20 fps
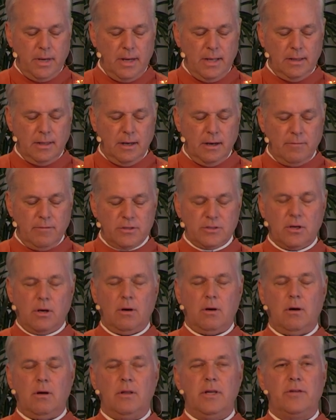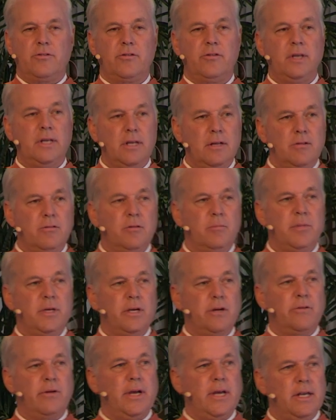by love is all that's needed to
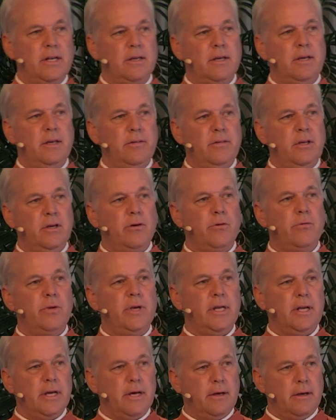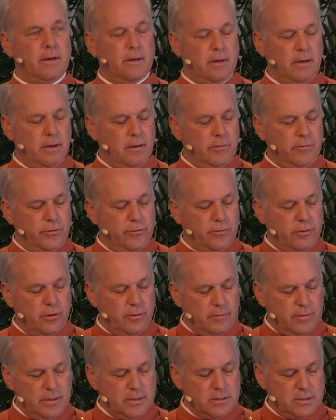be great in the arena of
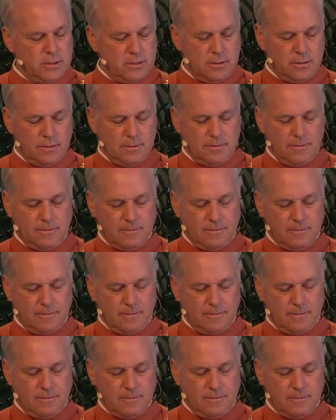service.